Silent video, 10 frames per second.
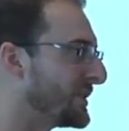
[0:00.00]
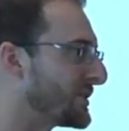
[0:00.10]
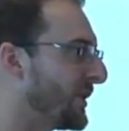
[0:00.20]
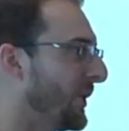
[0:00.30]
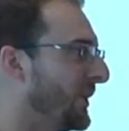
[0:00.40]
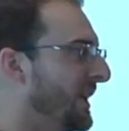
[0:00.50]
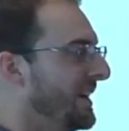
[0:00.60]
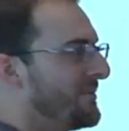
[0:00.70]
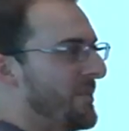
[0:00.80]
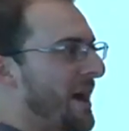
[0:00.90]
And so
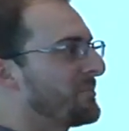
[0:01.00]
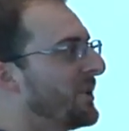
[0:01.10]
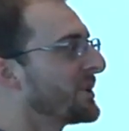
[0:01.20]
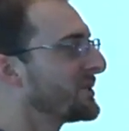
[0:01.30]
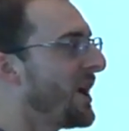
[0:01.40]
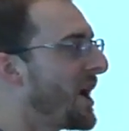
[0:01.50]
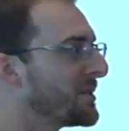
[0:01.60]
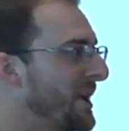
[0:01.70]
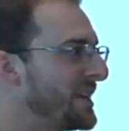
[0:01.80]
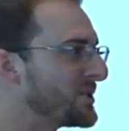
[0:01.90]
that pushed the
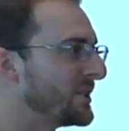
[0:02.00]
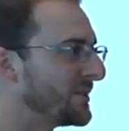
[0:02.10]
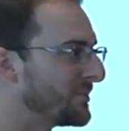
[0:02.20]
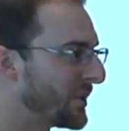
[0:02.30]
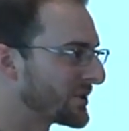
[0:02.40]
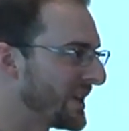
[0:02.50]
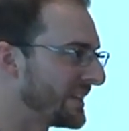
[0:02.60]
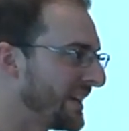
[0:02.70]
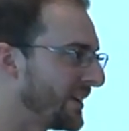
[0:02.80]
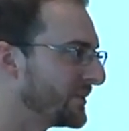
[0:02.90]
automation and pushed
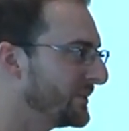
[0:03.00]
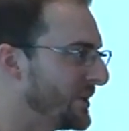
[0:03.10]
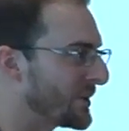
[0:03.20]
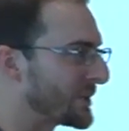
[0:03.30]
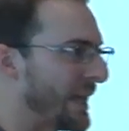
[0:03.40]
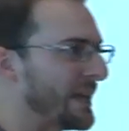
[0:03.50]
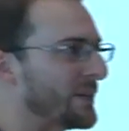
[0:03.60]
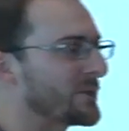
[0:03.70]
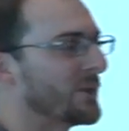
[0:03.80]
that down years later.